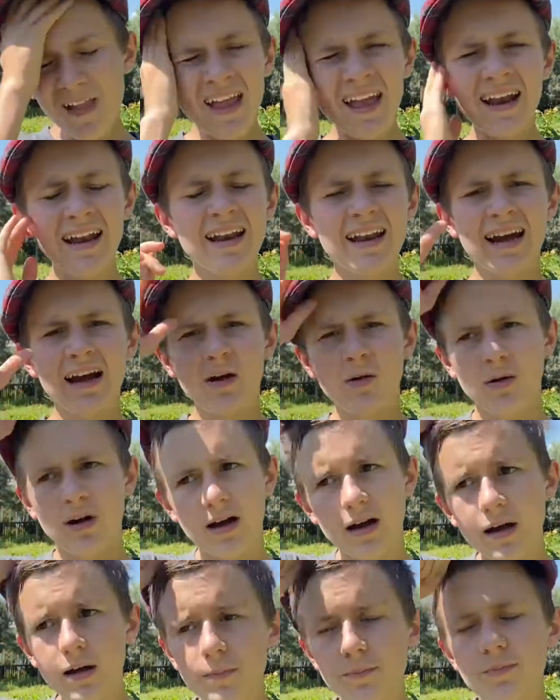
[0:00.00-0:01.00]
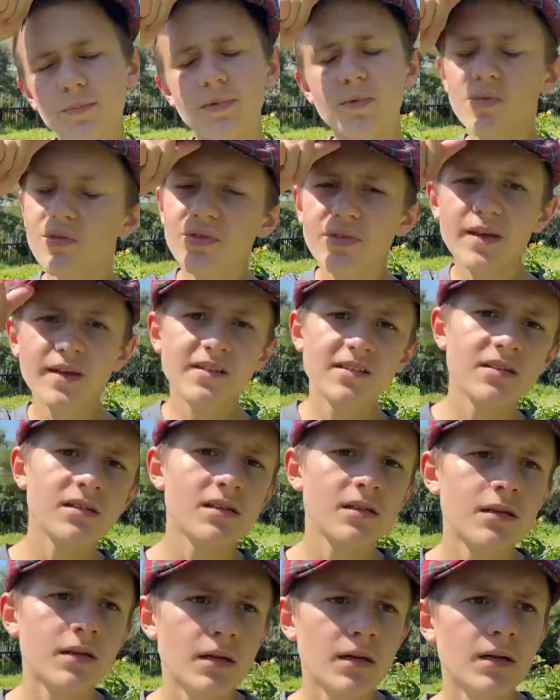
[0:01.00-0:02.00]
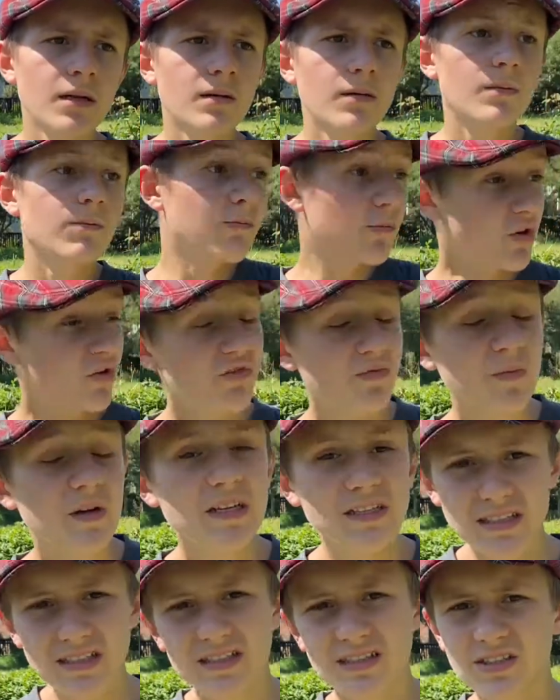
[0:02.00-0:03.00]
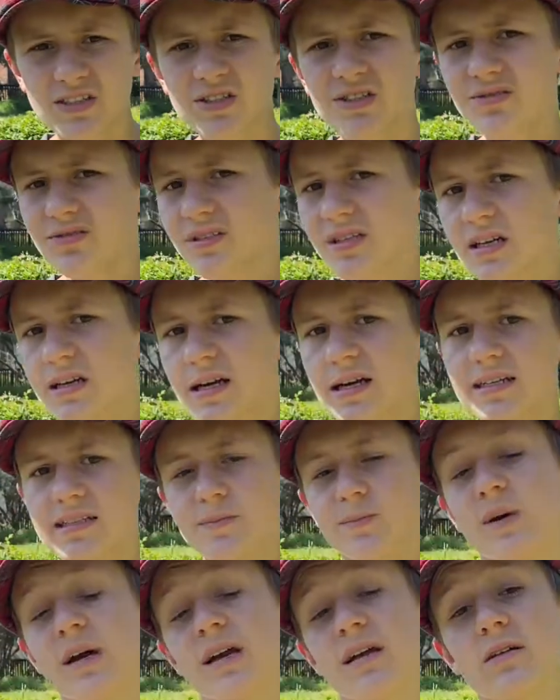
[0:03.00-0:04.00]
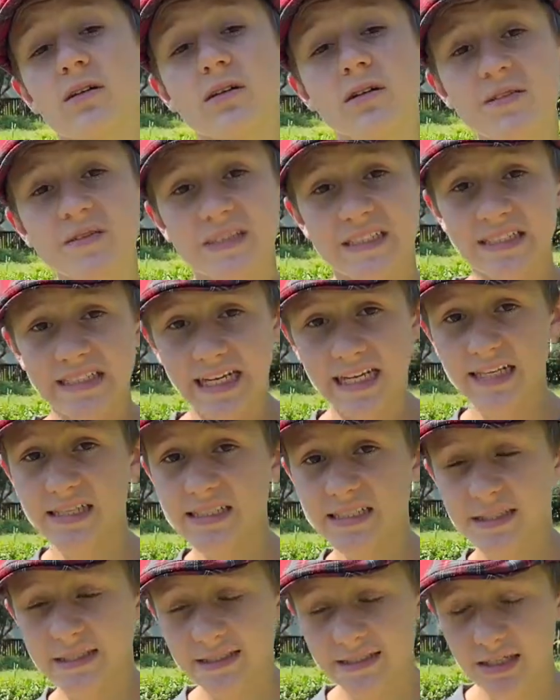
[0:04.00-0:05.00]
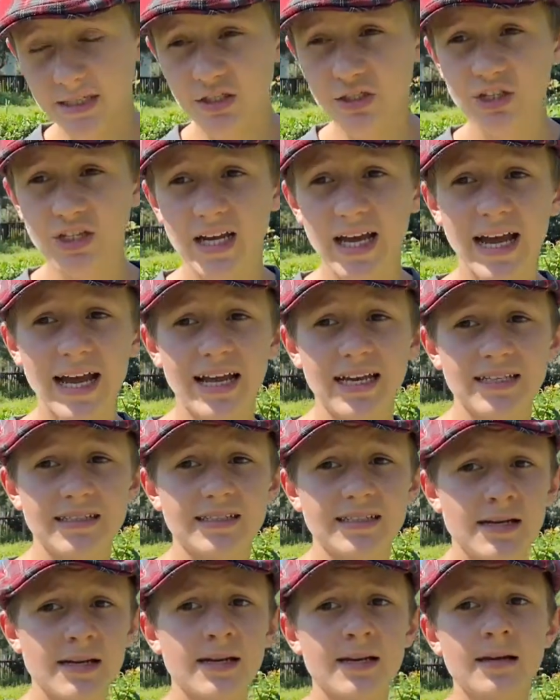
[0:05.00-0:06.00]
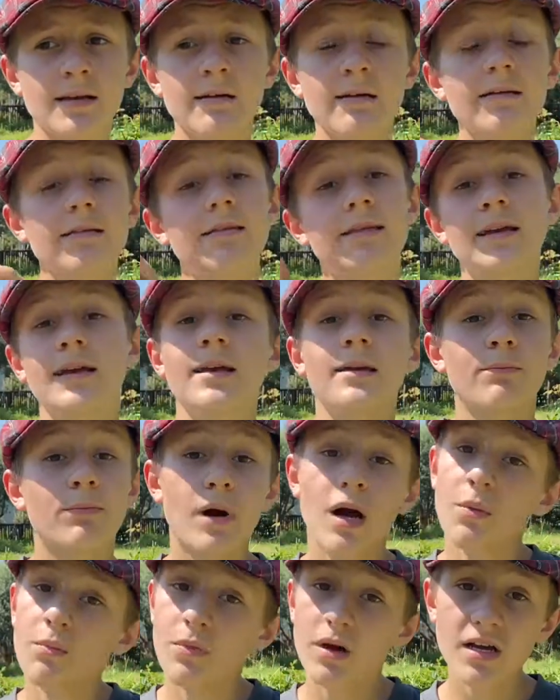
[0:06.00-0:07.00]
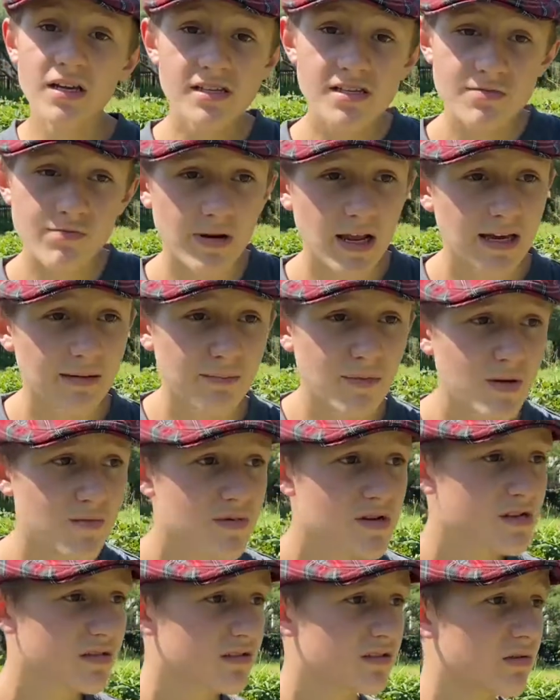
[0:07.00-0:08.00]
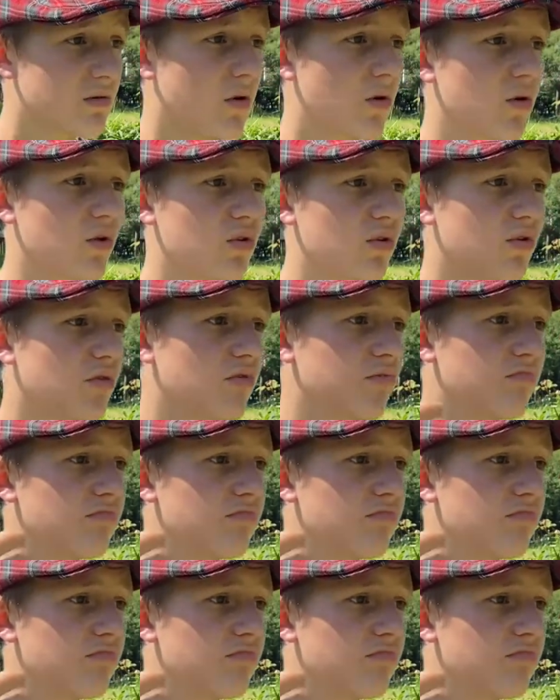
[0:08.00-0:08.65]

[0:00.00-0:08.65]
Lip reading: Now, this movement is utilized by a lot of snakes, such as the mambas, black mambas, or